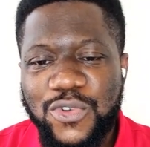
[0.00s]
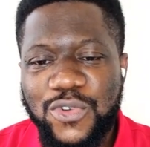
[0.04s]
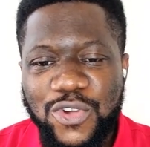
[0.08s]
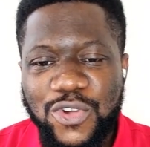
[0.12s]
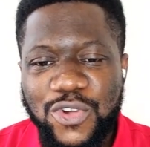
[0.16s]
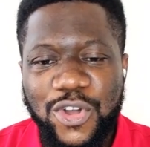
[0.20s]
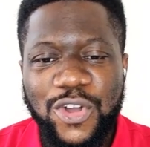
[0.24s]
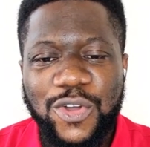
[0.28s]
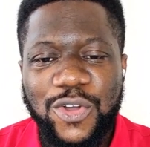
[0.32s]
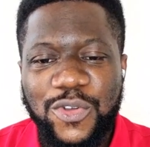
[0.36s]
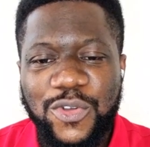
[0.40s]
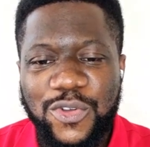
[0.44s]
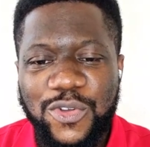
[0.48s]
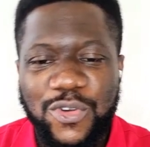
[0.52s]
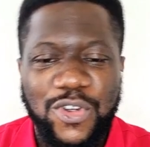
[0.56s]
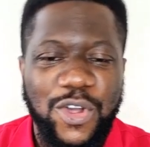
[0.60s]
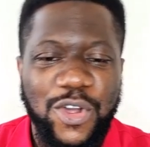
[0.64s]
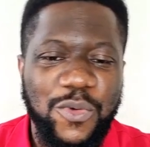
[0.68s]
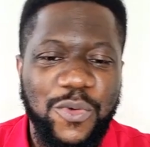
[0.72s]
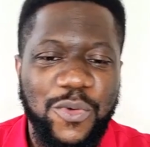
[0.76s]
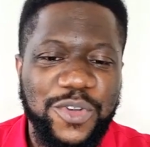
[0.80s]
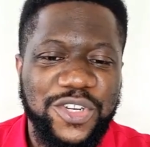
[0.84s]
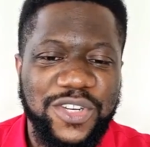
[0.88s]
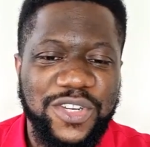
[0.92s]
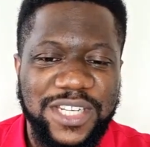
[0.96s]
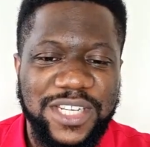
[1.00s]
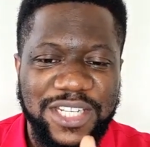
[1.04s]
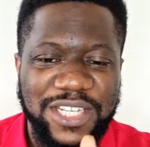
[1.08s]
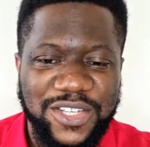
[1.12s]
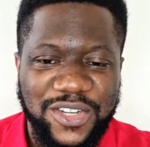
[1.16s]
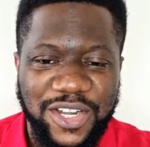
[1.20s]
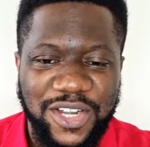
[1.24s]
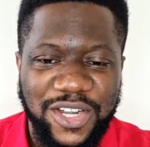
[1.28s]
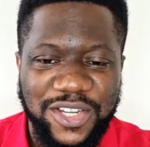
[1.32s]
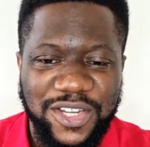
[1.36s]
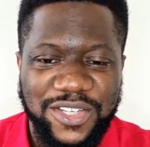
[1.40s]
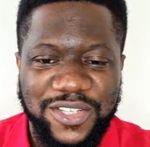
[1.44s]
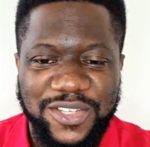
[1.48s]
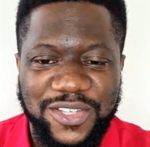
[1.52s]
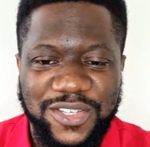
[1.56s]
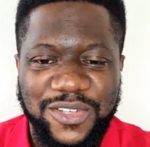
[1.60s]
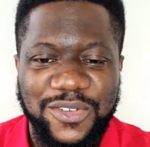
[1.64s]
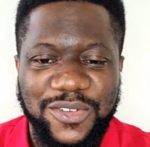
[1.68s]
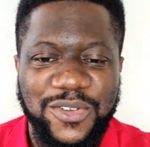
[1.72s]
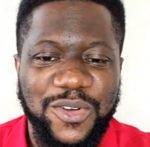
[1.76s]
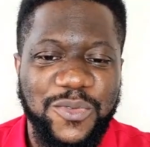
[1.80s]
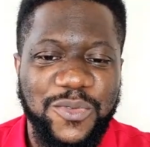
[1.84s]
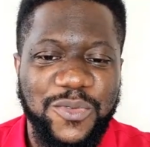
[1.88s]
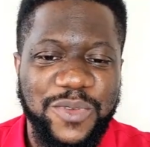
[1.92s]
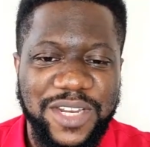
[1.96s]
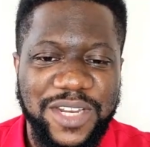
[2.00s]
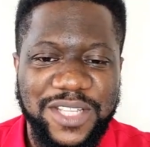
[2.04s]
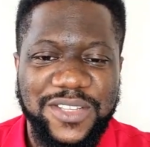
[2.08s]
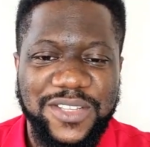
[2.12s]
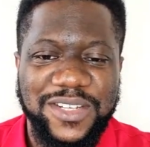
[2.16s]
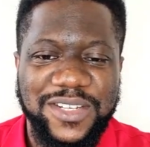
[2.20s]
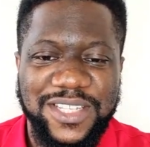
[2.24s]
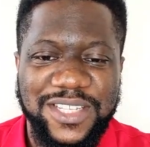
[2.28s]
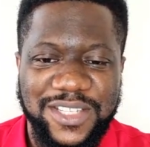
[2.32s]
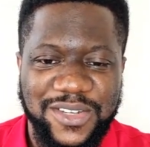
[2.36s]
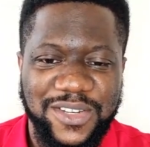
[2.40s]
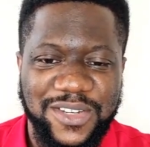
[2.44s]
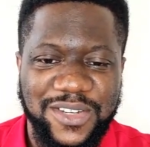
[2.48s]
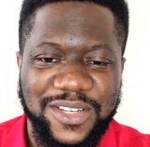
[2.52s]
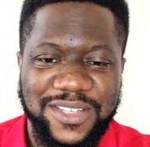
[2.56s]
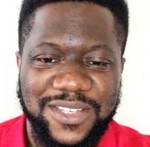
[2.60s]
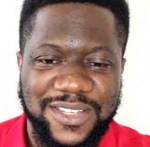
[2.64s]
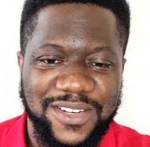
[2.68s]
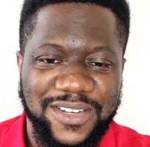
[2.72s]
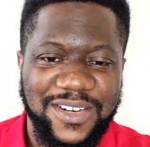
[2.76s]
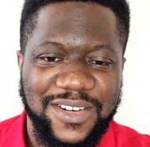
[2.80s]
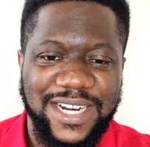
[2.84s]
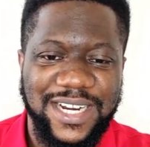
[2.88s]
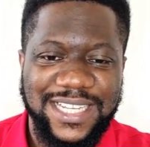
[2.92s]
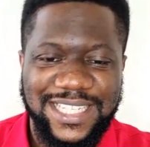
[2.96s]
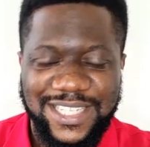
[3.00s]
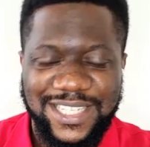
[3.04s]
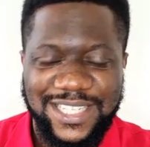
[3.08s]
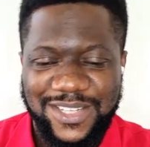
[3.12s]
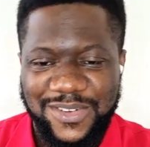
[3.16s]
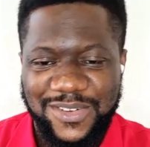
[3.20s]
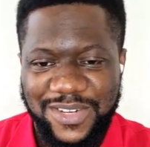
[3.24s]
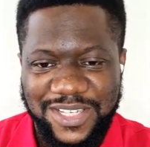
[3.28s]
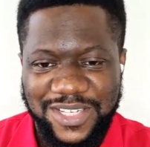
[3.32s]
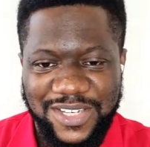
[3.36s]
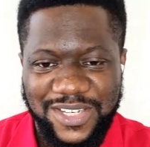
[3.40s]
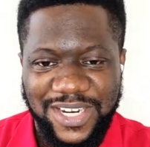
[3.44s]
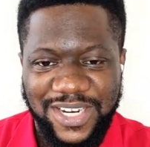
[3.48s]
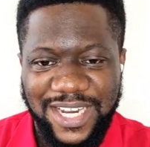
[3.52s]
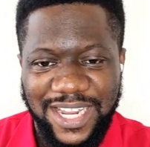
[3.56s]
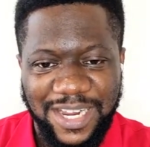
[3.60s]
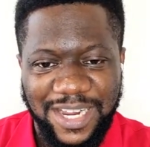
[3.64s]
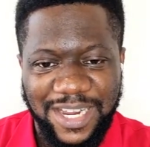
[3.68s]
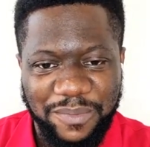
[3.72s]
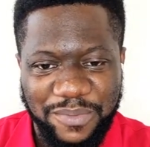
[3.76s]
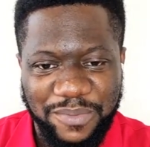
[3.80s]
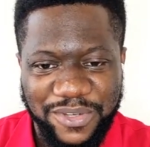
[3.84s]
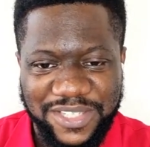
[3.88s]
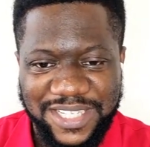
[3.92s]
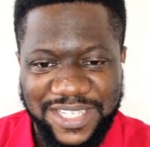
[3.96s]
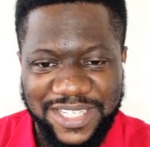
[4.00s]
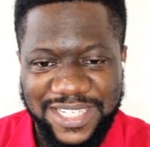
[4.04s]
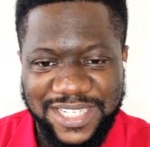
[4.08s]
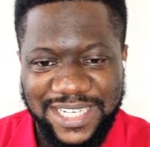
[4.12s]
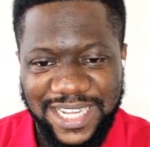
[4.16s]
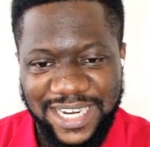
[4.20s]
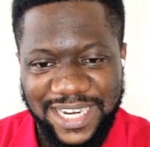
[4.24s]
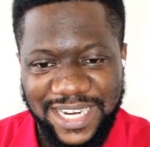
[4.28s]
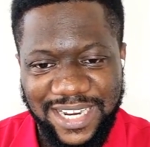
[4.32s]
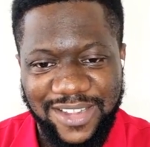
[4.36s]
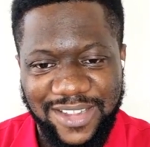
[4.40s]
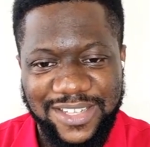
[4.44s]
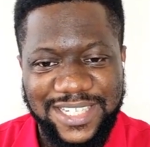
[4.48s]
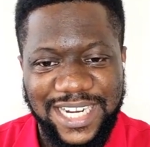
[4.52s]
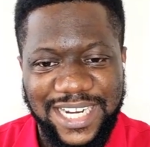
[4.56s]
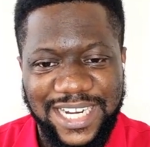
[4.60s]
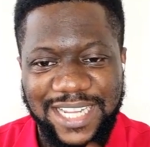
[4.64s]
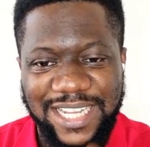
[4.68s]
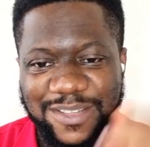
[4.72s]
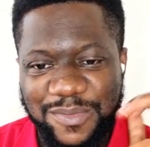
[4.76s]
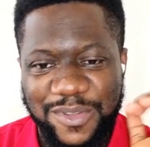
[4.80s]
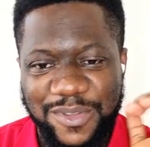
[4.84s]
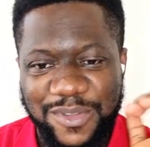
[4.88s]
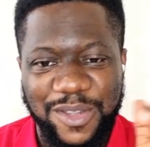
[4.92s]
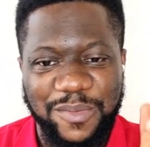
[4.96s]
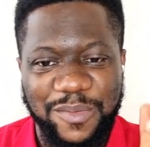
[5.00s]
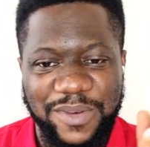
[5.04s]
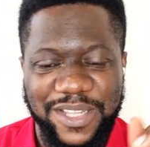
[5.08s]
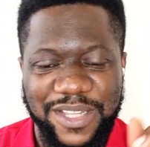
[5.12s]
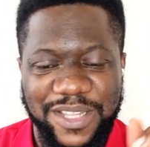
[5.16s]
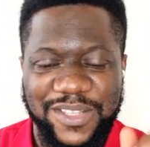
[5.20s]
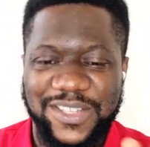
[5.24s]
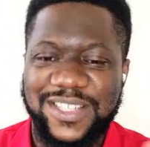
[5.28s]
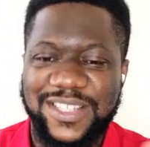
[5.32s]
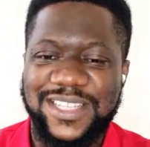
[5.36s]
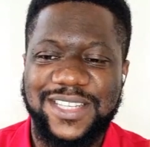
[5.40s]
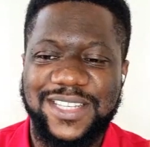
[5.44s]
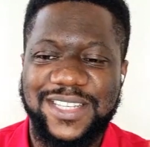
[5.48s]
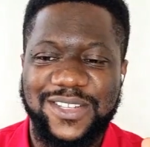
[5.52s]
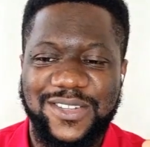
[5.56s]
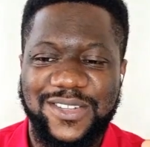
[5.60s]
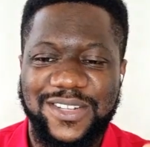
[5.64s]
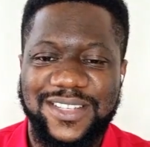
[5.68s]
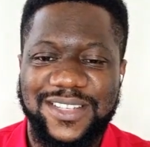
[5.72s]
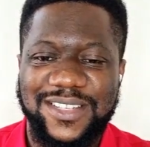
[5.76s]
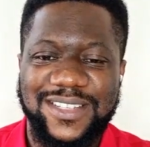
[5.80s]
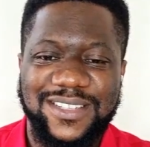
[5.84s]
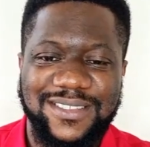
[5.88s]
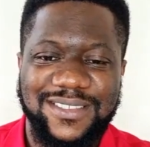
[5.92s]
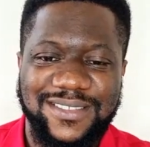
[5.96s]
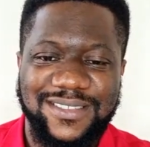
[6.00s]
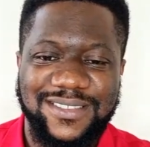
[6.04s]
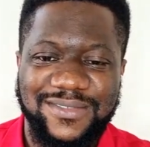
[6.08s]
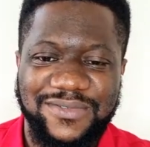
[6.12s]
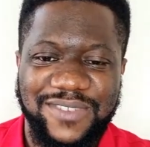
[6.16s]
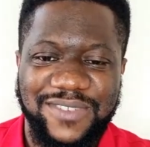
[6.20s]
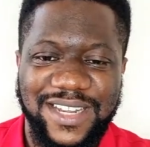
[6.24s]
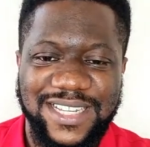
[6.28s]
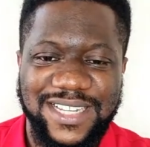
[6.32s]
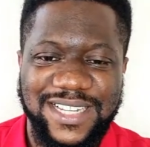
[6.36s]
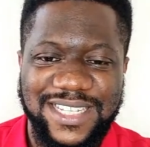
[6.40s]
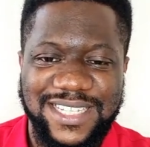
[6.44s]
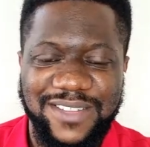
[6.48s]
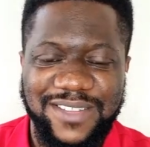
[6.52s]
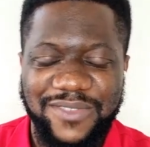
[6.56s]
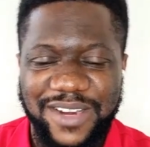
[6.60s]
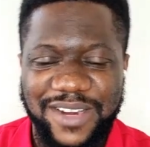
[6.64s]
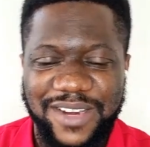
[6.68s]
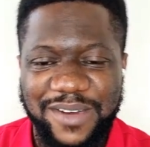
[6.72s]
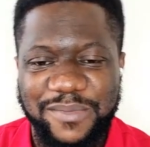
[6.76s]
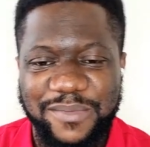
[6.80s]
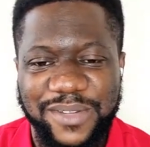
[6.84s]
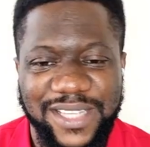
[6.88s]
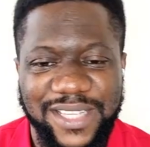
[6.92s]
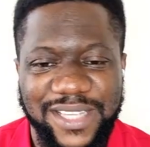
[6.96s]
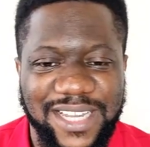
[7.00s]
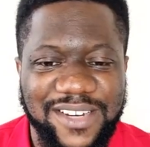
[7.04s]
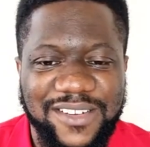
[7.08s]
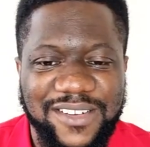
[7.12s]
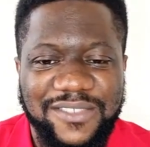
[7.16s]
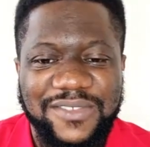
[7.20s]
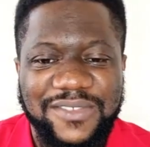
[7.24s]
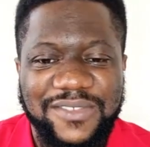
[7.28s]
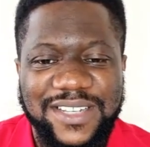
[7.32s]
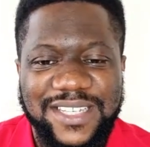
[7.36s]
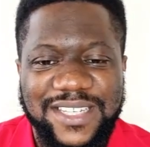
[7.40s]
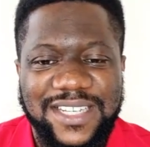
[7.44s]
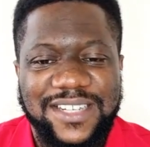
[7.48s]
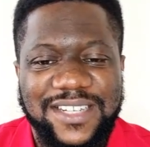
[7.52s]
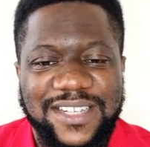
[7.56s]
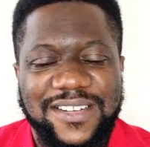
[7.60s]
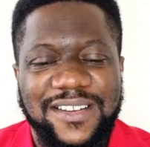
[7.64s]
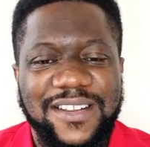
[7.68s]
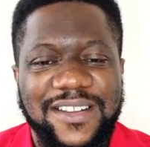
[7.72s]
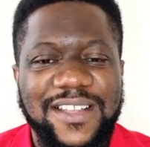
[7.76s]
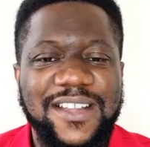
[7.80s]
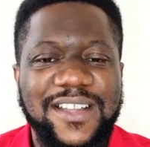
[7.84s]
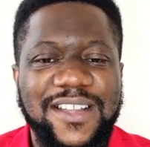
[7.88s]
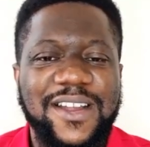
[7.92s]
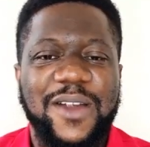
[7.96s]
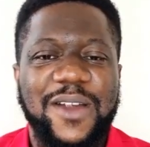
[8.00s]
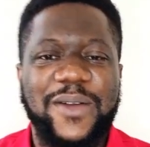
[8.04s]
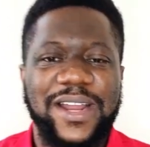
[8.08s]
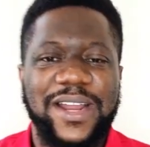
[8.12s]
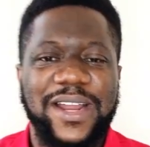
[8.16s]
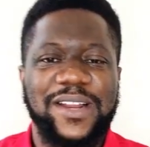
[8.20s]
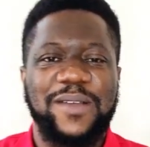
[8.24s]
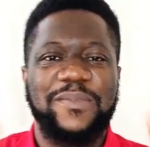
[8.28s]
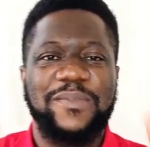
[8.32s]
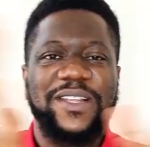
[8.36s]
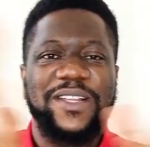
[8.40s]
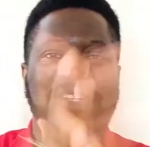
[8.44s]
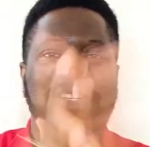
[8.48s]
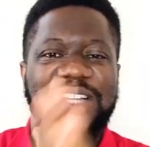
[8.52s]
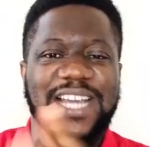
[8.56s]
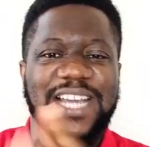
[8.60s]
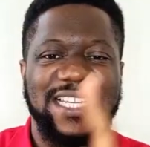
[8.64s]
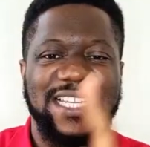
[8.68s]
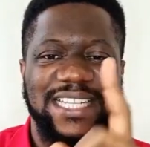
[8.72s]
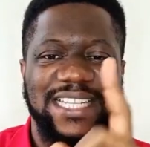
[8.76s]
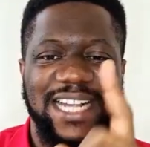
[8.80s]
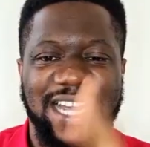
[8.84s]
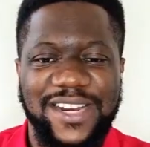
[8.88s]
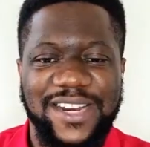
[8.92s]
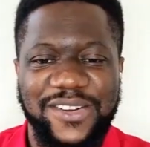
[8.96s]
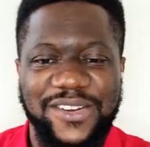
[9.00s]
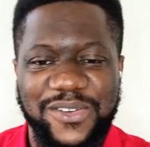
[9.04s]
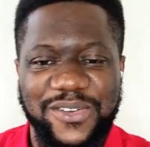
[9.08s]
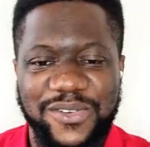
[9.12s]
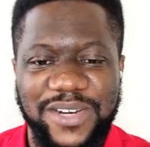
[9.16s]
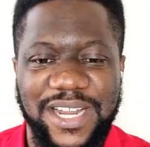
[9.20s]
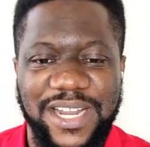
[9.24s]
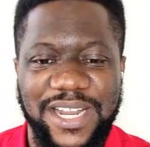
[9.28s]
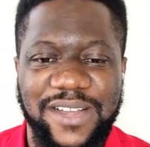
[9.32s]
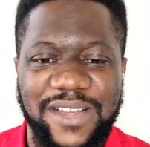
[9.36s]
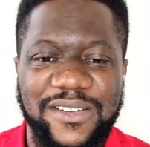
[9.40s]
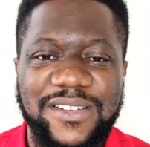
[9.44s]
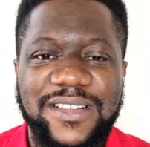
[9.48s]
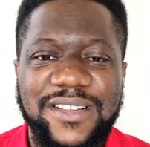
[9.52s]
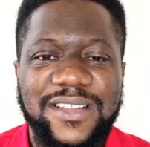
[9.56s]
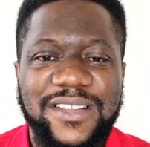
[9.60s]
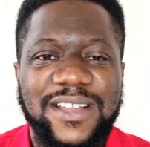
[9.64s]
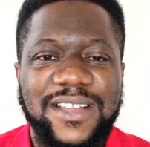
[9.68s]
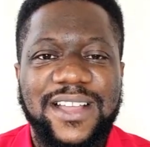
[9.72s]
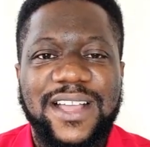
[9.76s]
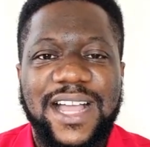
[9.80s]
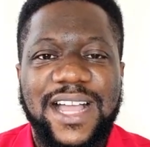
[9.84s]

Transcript: Ugo, Ugo, we should discuss. Ugo, we need to discuss. All right, this question that you're posting there now. Chat me up. Let us discuss. In fact, it's a very important conversation. All right, God bless you guys. I gotta go now.